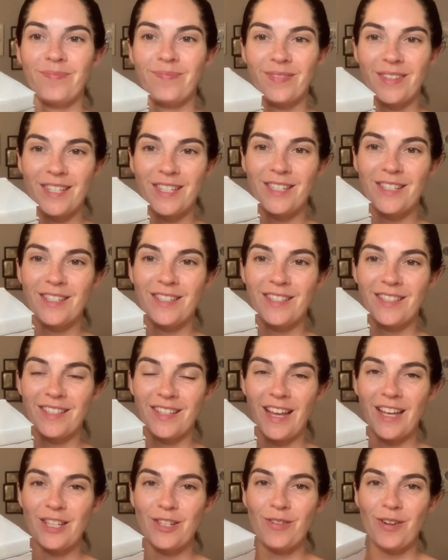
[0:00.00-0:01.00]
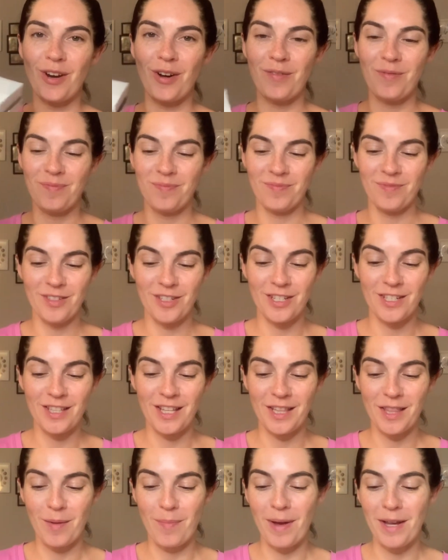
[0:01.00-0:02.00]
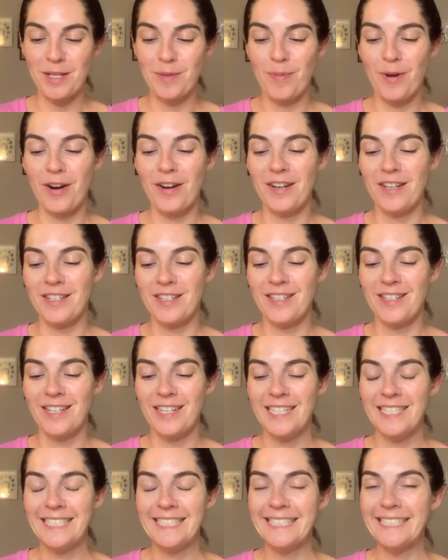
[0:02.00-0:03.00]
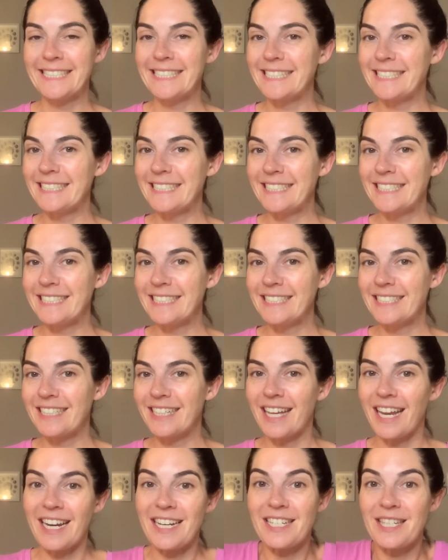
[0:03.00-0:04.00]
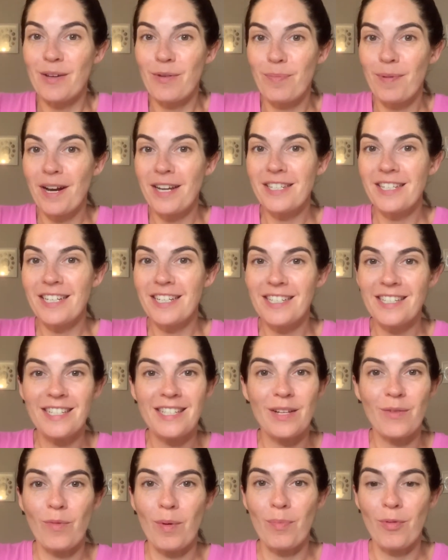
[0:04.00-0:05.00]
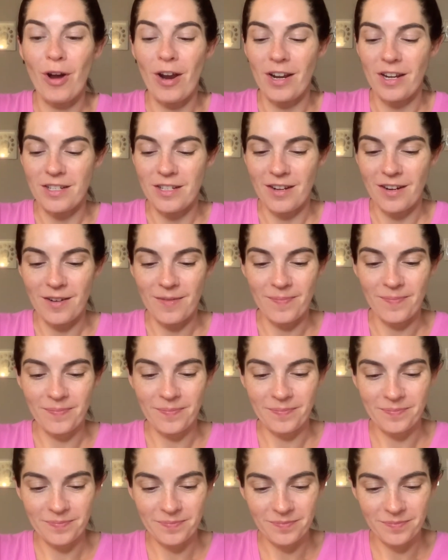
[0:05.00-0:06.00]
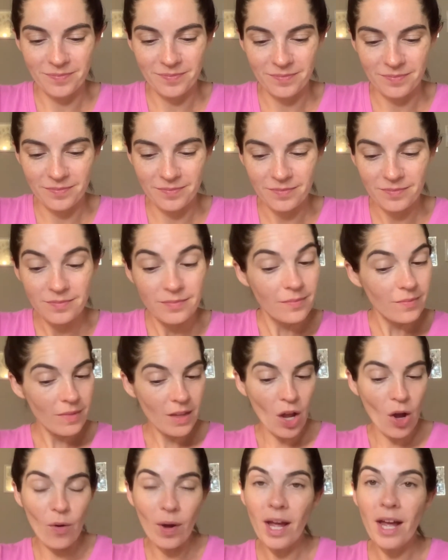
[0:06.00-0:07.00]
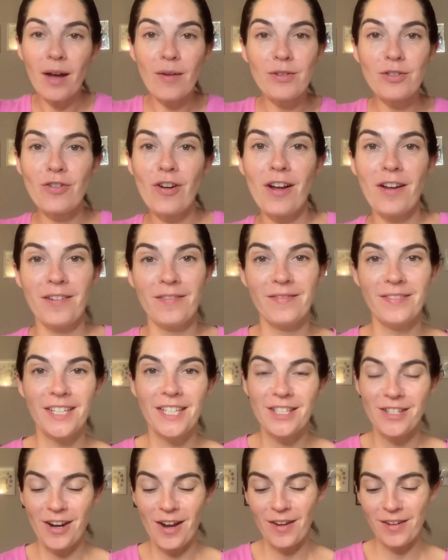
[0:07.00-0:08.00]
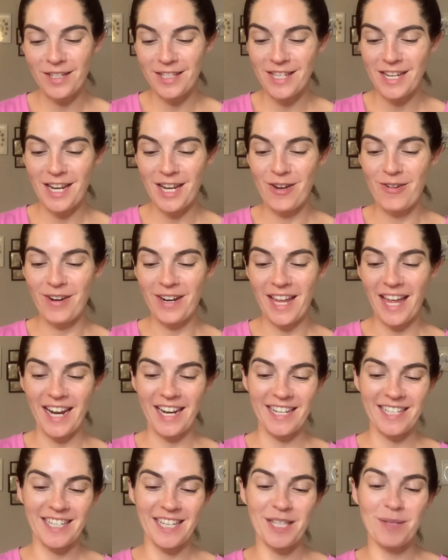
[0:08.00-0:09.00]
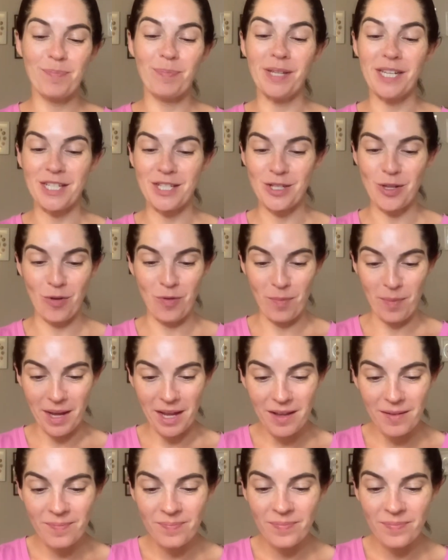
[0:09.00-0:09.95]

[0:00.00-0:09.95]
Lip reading: This is, as you know, just like the best part is getting to see what brands it is and what products are. Okay, I was wrong. It's not Nini Organics, it's Blissoma.